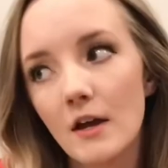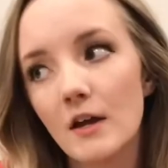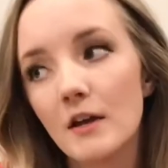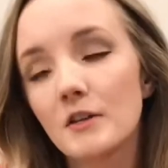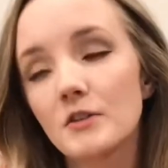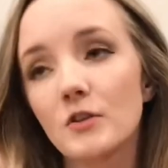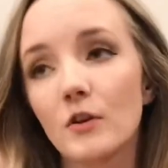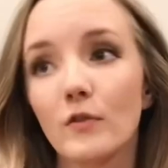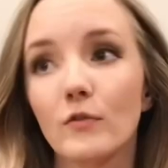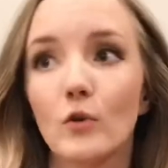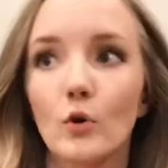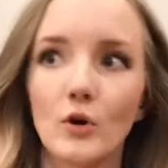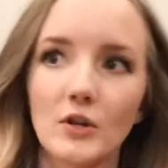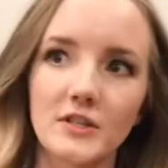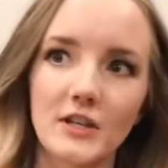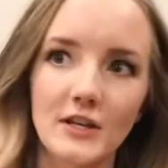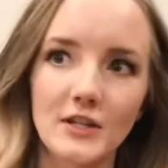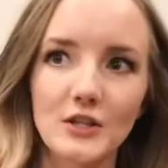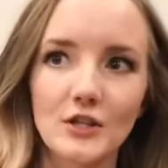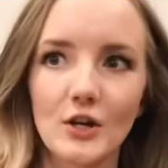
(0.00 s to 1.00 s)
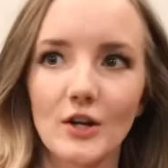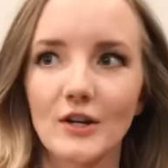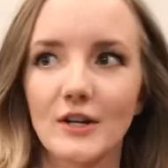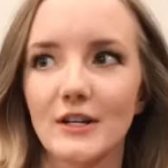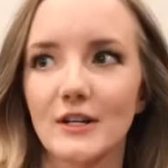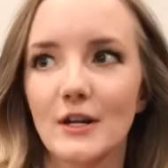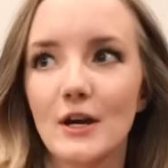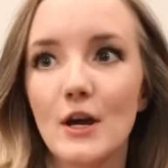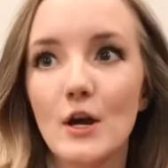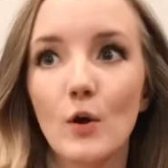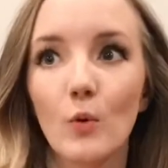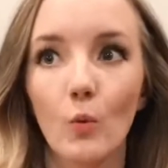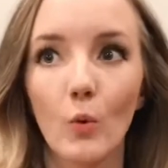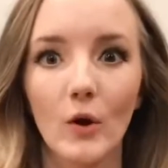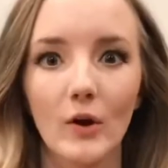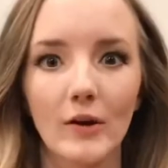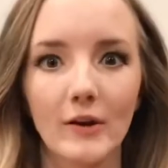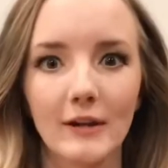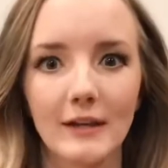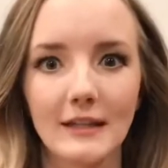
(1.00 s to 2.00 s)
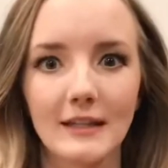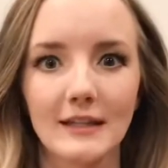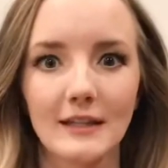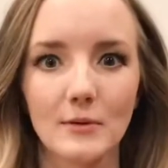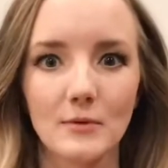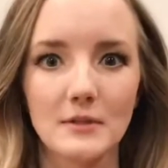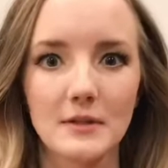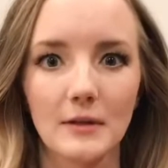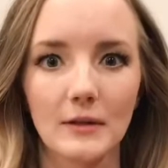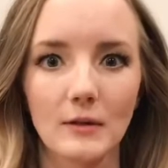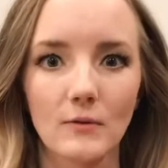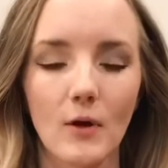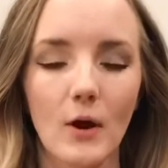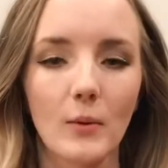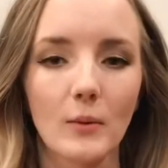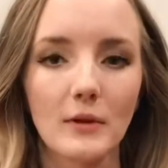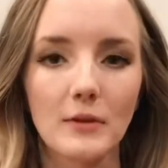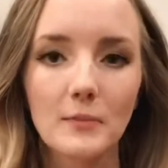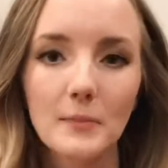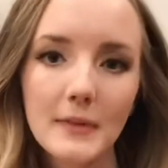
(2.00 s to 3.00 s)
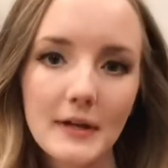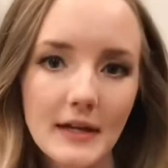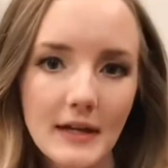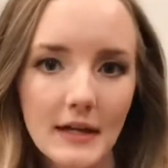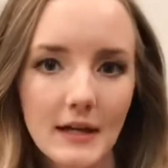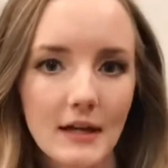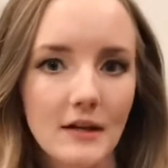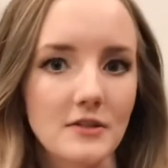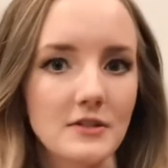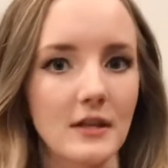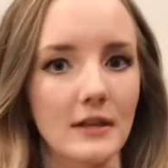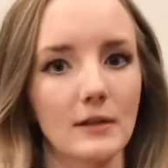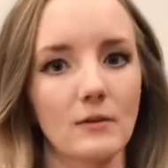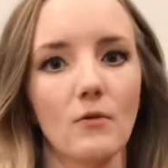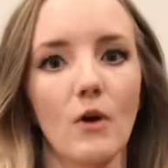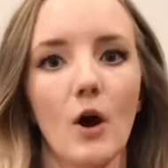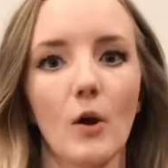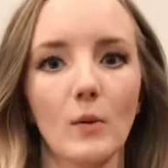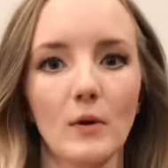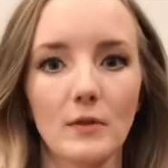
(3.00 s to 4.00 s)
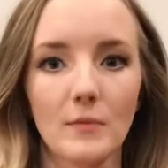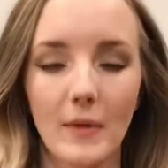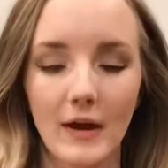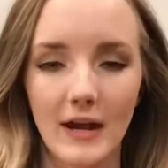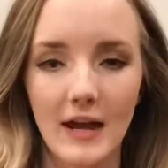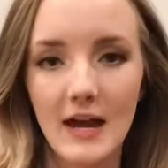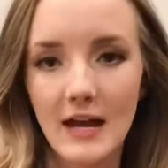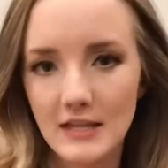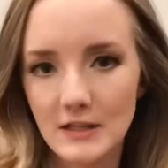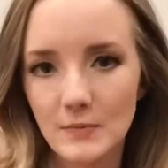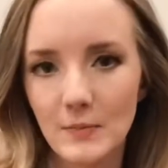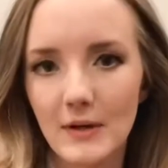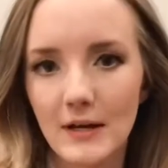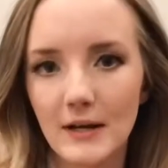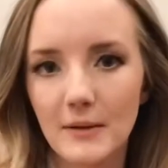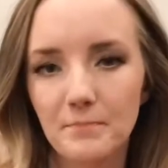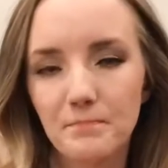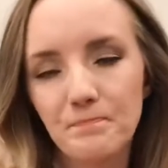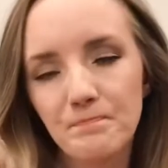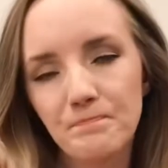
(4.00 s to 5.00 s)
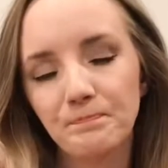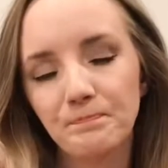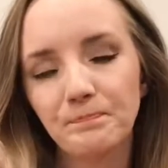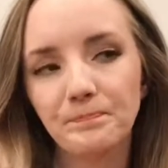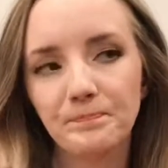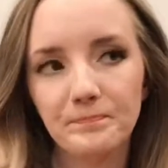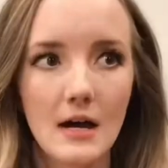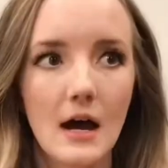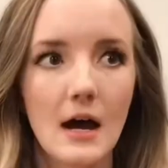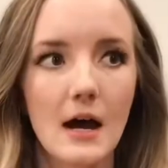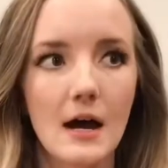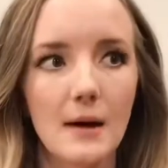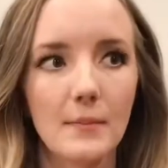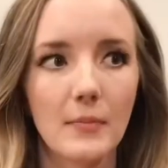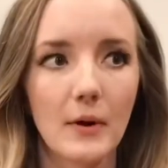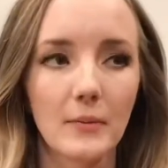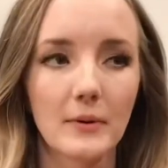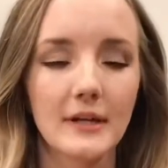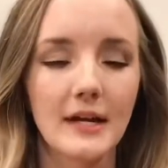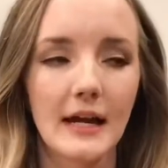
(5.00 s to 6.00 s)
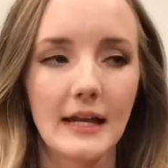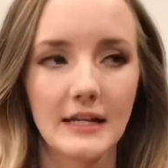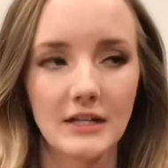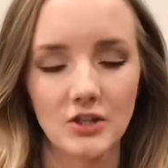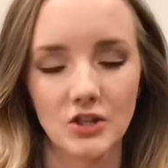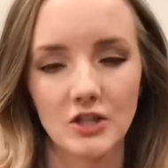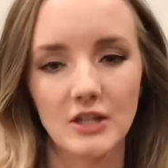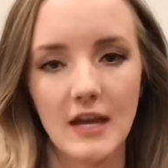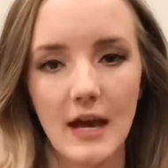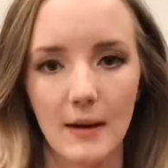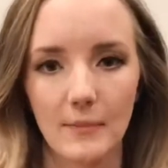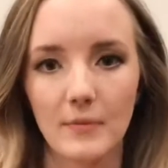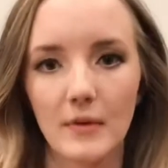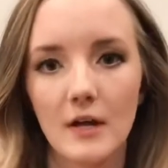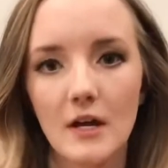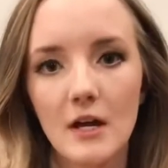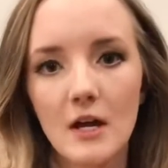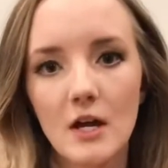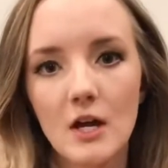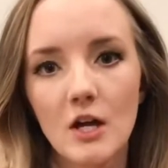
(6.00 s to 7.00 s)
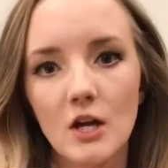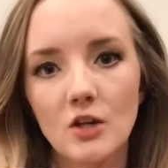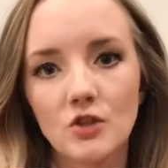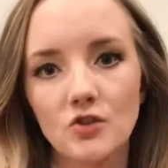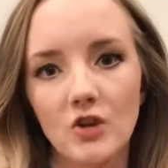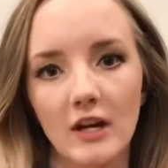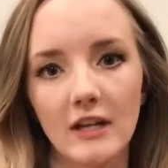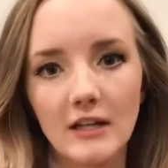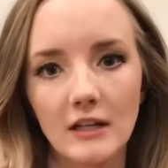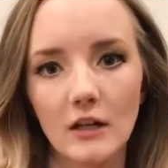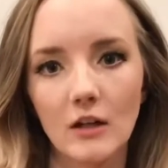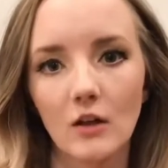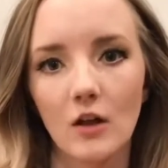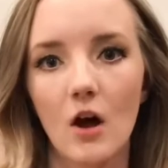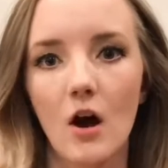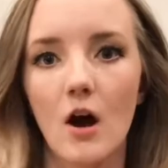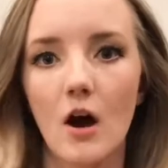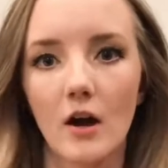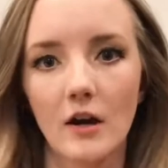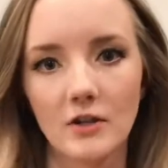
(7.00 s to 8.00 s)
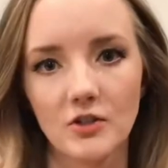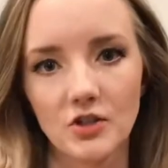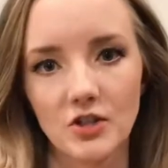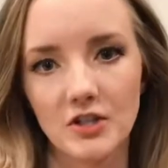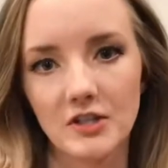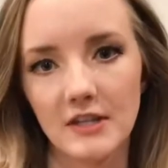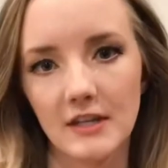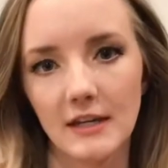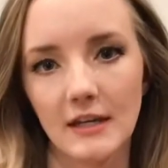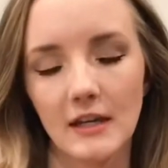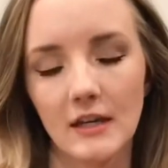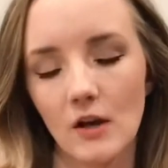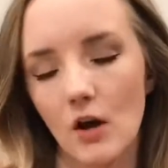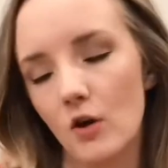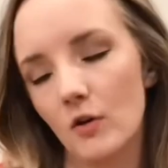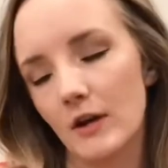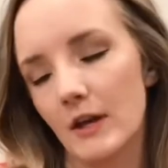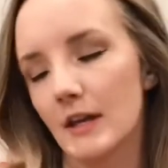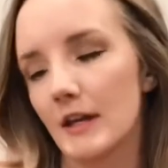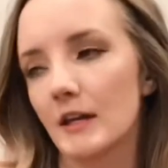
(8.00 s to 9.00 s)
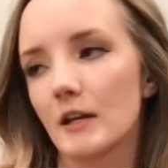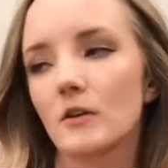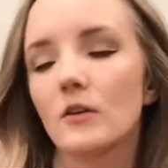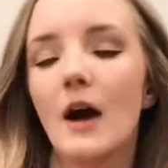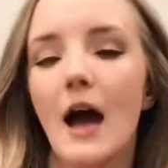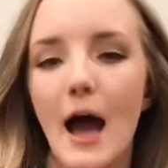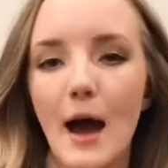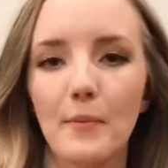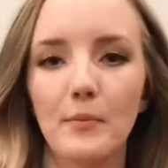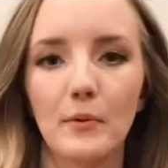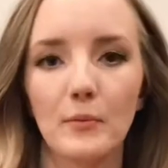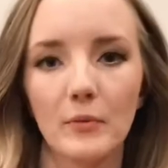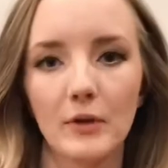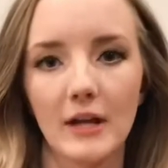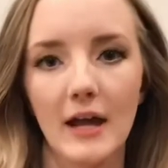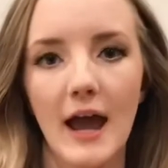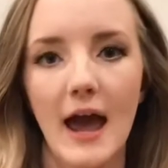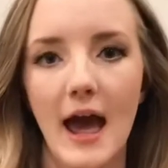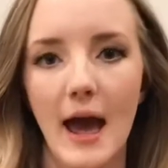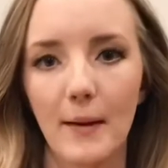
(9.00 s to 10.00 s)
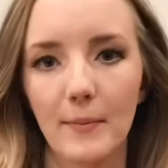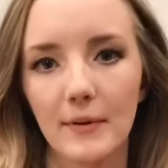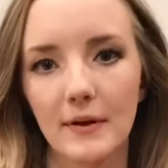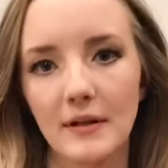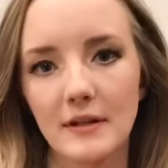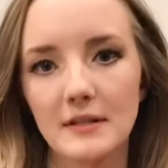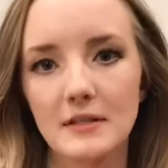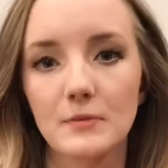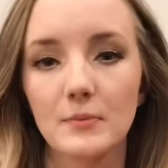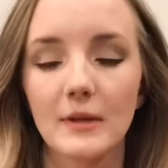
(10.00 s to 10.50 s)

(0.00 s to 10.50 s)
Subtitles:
So of course I started worrying that there was something wrong with me, something wrong with my husband, but we kind of just kept trekking along, just thinking, okay, it'll happen when it happens.